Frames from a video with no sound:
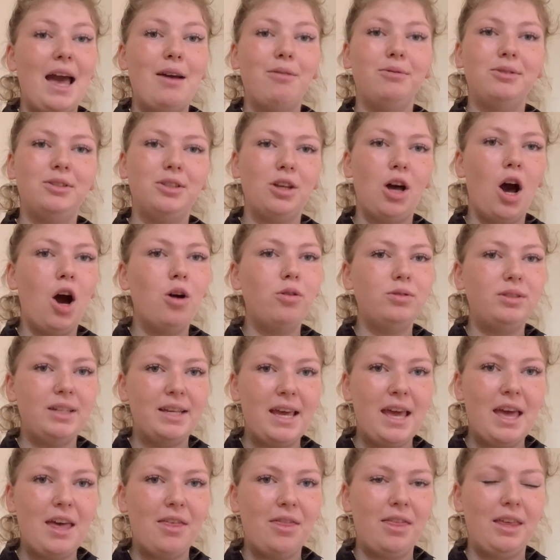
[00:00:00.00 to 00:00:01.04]
it was the whole
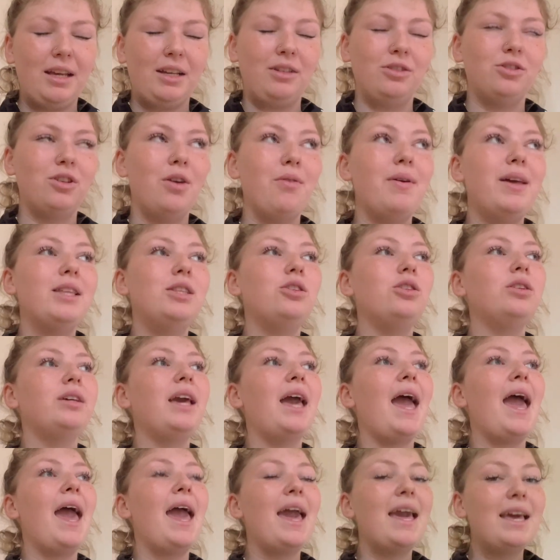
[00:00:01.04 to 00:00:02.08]
tier thing, so it took
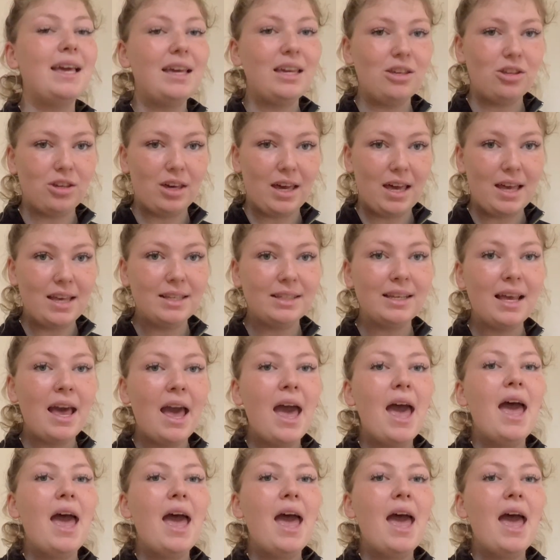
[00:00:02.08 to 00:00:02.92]
ages.